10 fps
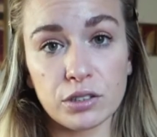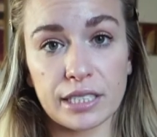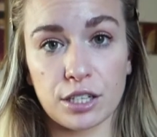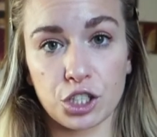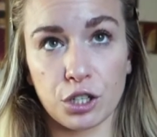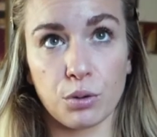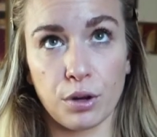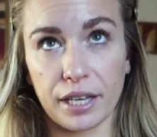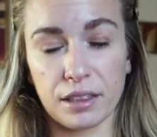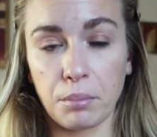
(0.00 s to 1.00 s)
section, or
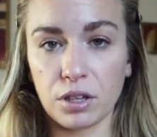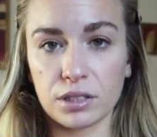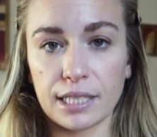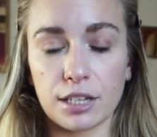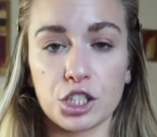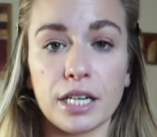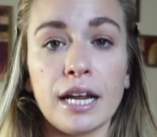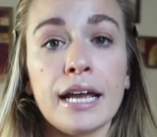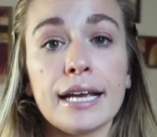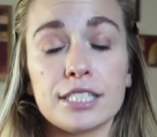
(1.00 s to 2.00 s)
like the middle section,
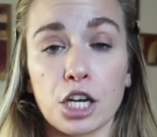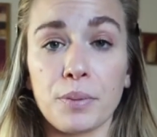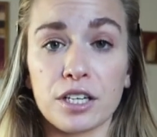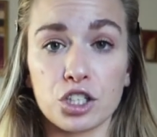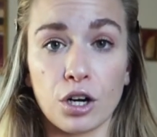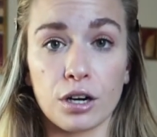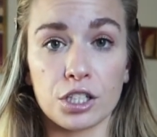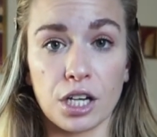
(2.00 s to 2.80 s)
is going to be in charge